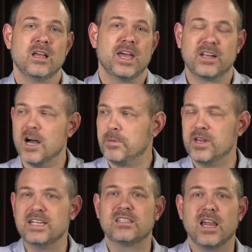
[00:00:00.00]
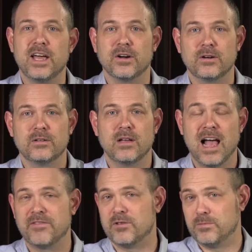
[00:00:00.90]
And a couple days later,
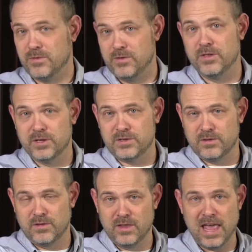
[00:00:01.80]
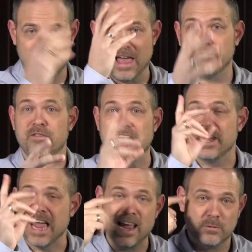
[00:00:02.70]
after that
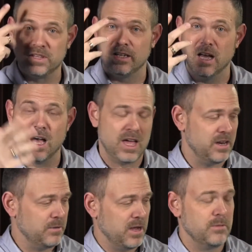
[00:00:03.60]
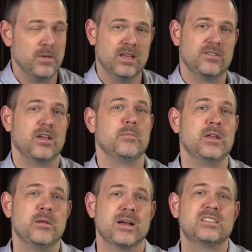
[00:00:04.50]
night with the gun and
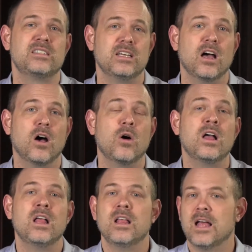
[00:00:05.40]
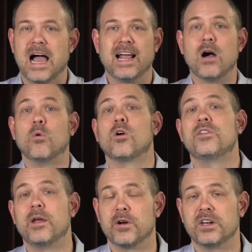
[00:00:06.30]
meeting my CO, I got
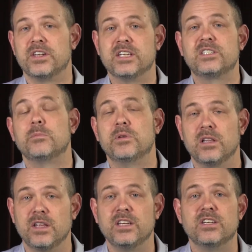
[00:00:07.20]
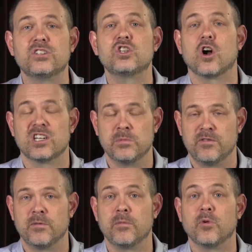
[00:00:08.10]
word they were going to disability discharge me
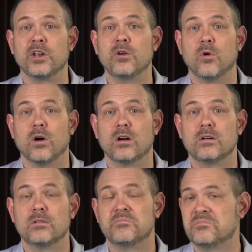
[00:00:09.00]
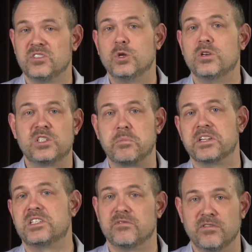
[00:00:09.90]
from the Marine Corps. Too
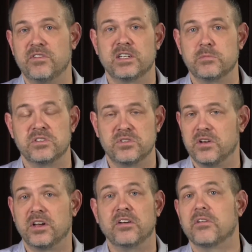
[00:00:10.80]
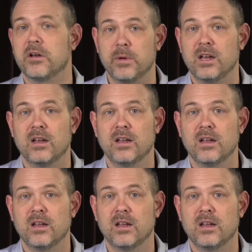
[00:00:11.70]
expensive to fix me, so they were getting rid of me.